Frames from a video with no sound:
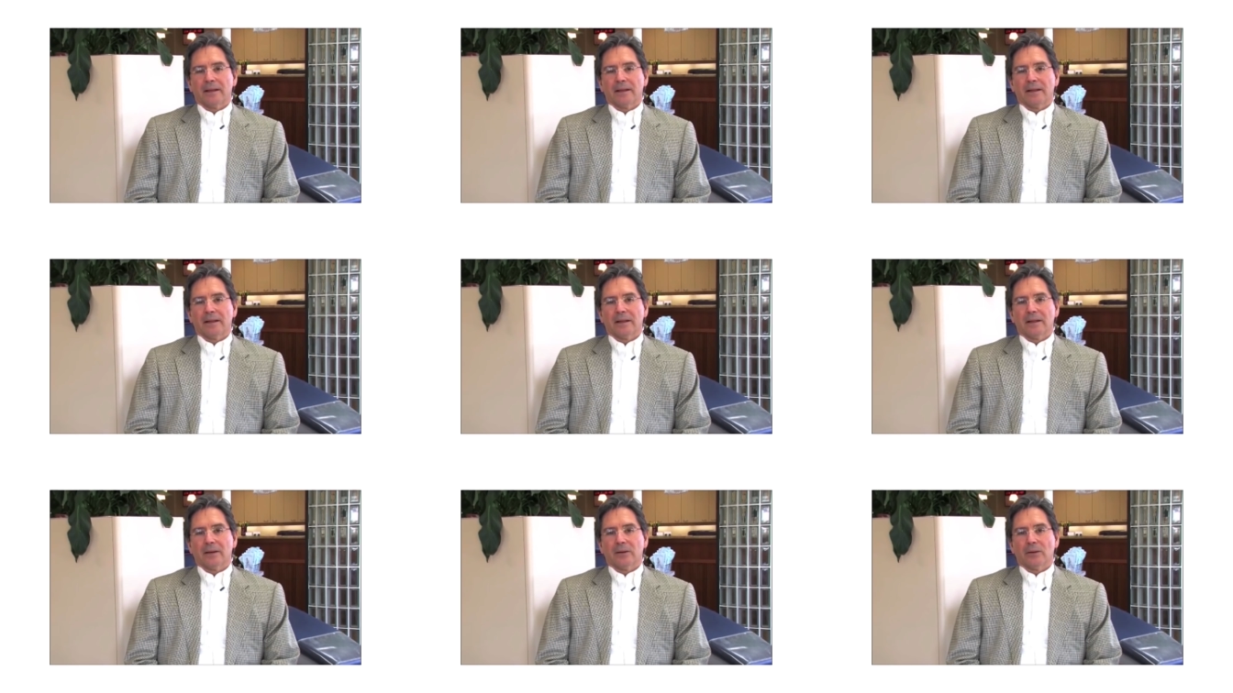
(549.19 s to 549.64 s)

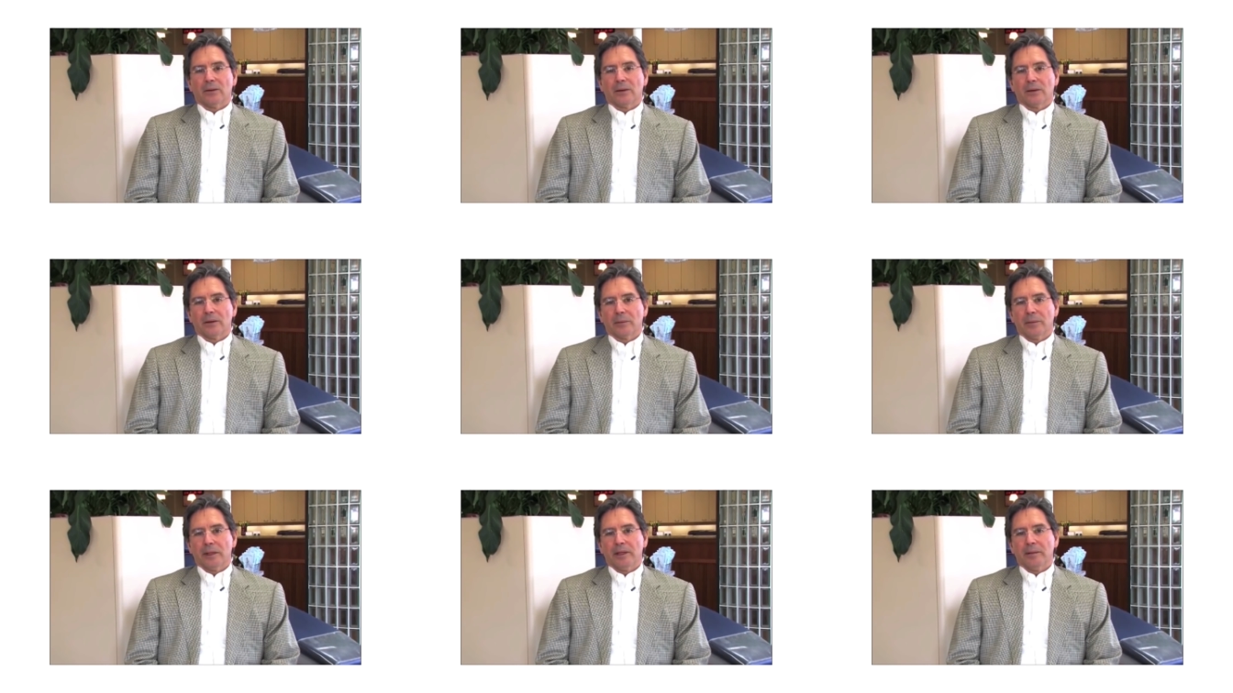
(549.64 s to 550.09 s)

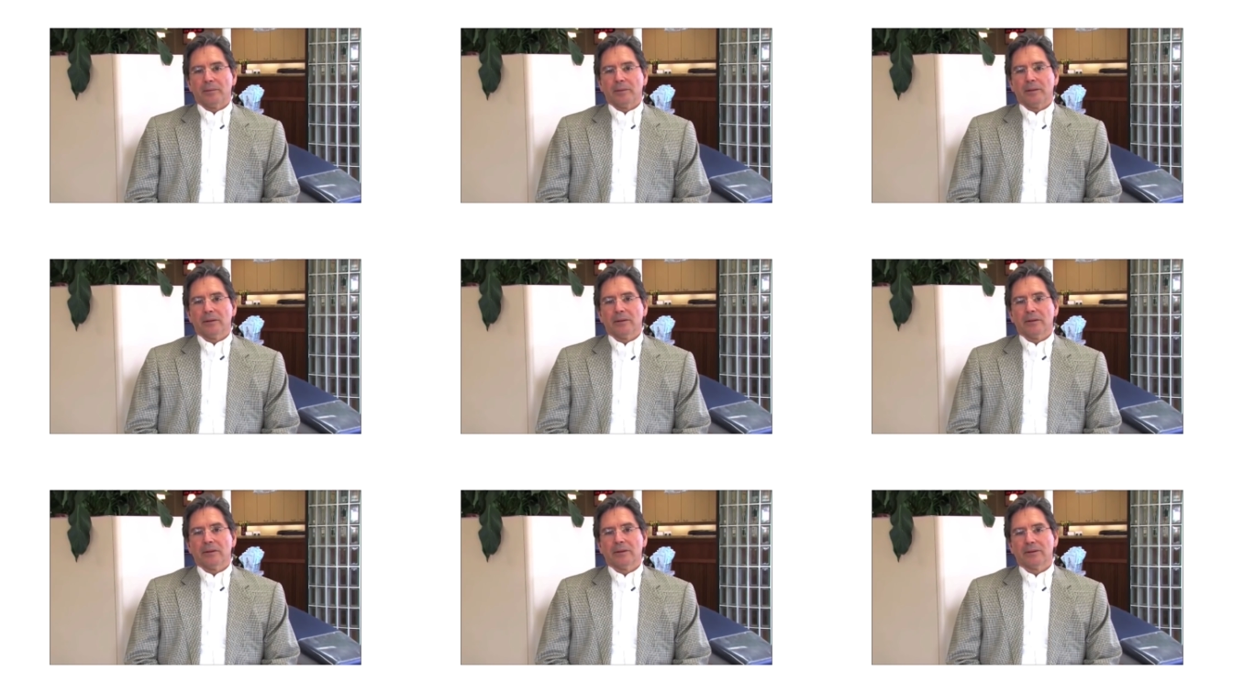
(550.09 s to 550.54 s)
We're in a
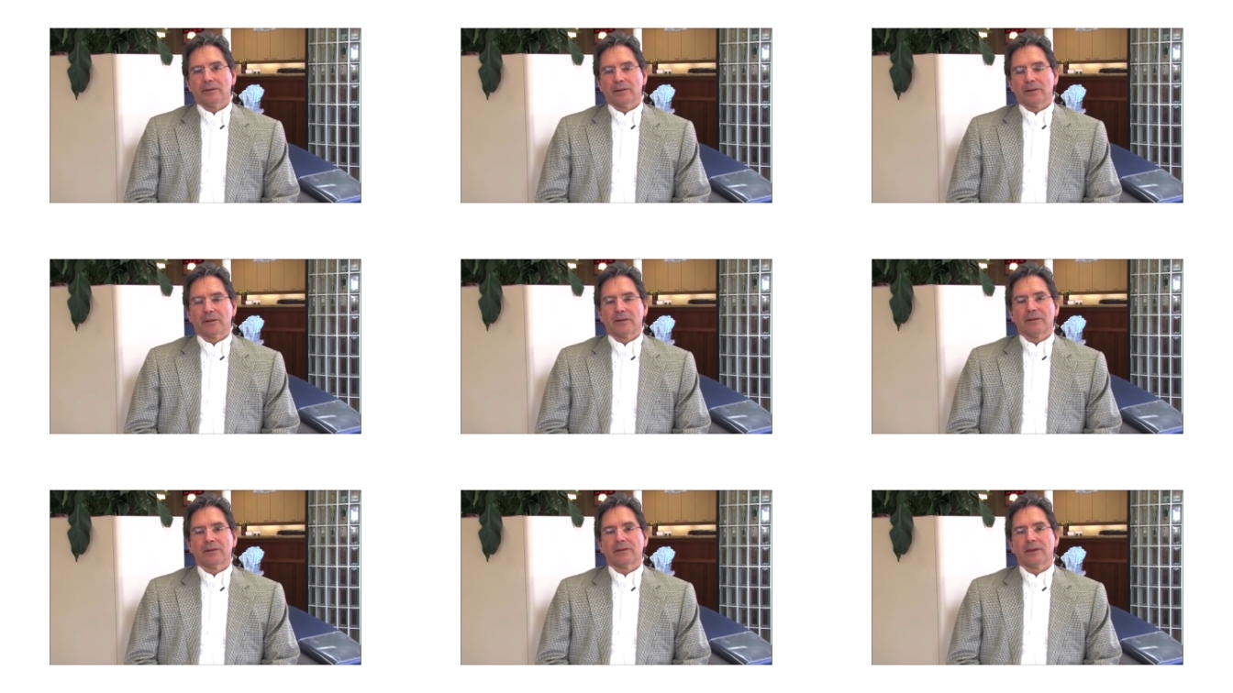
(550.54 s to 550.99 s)
people
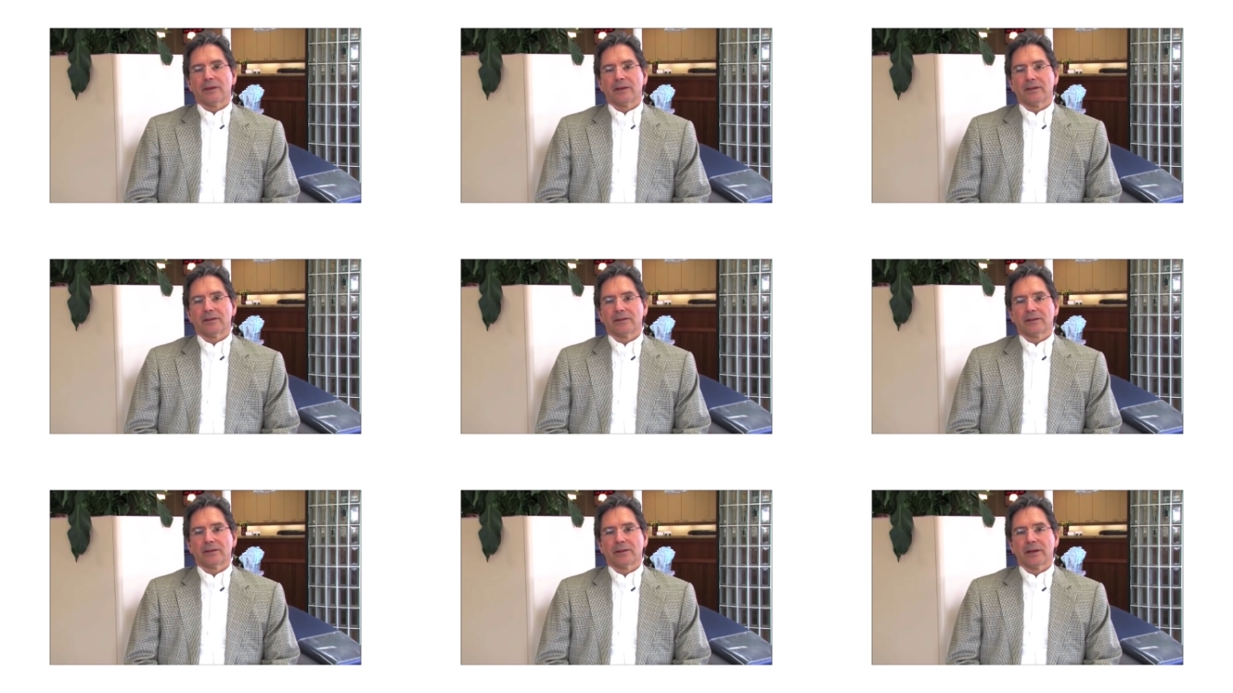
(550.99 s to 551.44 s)
service
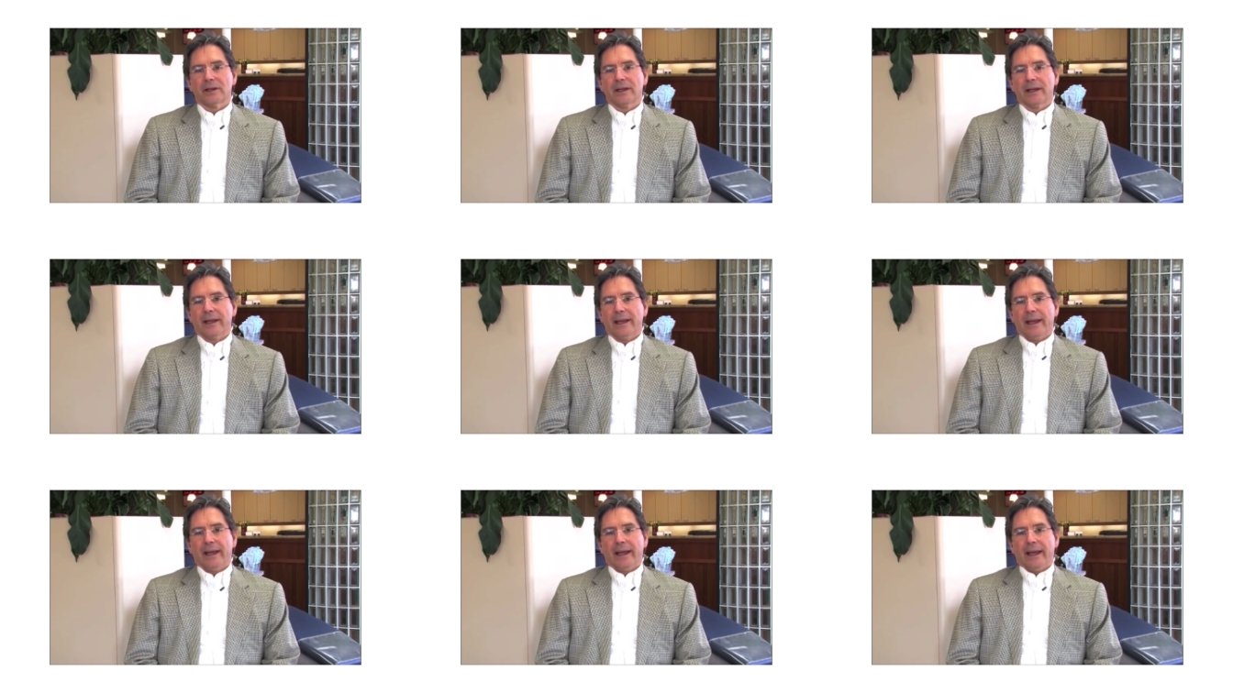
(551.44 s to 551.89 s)
industry,